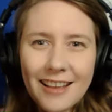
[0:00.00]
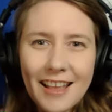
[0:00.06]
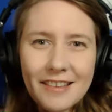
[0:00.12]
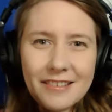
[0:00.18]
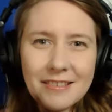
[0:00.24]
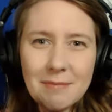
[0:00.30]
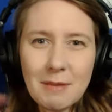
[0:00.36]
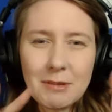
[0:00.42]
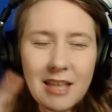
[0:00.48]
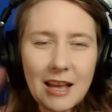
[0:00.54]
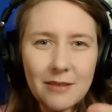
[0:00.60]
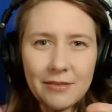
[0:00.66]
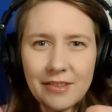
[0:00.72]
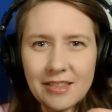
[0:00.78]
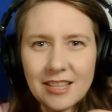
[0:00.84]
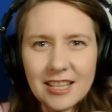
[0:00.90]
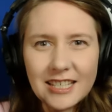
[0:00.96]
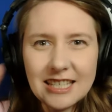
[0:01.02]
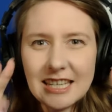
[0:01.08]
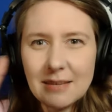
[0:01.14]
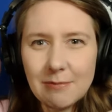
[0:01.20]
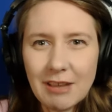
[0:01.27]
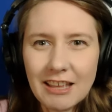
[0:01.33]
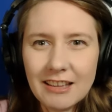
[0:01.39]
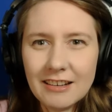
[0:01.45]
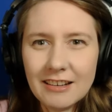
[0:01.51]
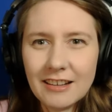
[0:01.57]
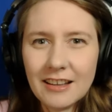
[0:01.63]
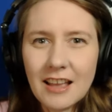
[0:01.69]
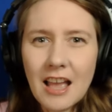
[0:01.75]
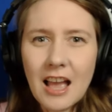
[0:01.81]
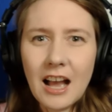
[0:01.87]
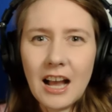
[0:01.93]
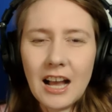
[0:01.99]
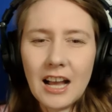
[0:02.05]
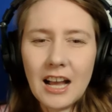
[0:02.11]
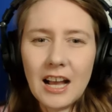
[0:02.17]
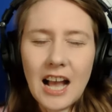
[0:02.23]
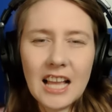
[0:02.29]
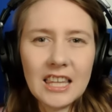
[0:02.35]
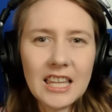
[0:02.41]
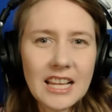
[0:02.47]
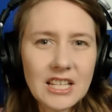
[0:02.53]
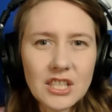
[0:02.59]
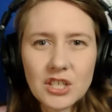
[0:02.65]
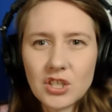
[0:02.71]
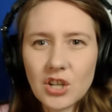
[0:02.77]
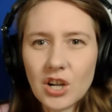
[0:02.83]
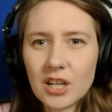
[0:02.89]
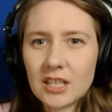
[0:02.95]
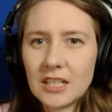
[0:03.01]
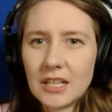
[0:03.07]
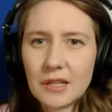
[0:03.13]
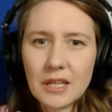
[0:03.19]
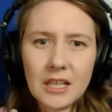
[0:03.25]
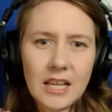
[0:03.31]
I guess maybe that's the demon. I liked the darkness.